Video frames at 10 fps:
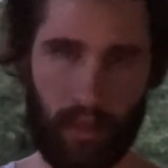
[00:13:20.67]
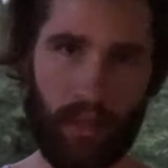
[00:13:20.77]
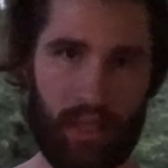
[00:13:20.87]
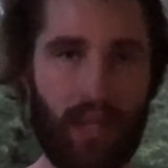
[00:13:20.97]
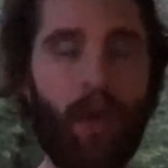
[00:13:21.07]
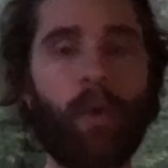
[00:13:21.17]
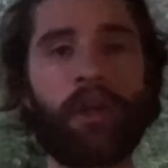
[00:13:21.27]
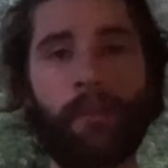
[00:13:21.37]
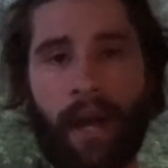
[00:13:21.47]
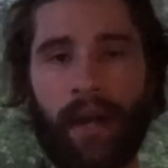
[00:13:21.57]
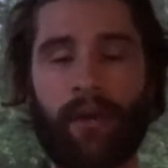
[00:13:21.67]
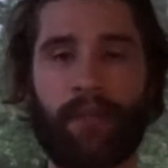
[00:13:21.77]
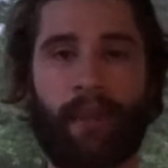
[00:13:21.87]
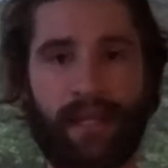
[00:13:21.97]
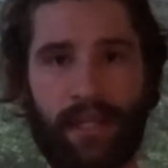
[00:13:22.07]
the slower the better is
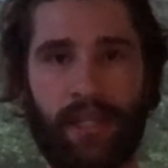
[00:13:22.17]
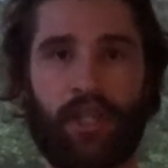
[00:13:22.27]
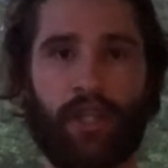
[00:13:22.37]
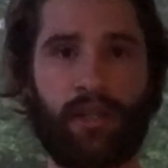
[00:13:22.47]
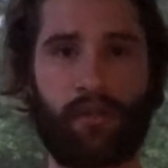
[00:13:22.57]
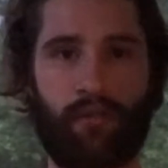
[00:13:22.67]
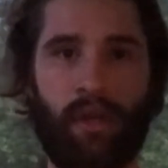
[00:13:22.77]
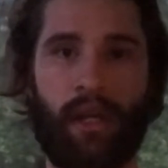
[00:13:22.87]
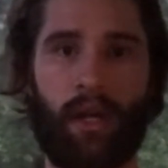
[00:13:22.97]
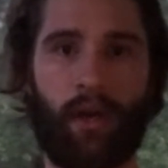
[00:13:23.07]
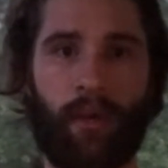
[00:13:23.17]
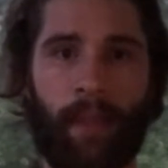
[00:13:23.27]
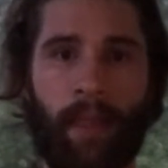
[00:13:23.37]
basically the gist of the video.